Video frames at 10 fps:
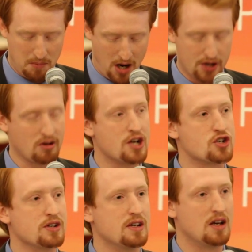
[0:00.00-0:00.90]

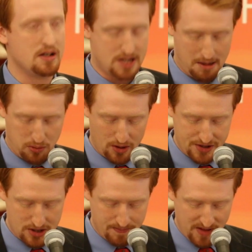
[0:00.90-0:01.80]
moderation,
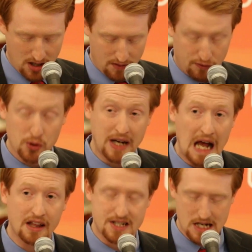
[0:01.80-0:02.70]
temperance,
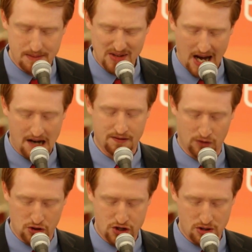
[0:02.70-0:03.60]
frugality, and
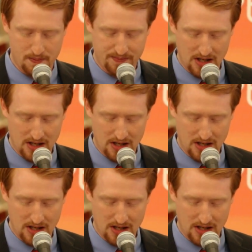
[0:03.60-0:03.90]
virtue,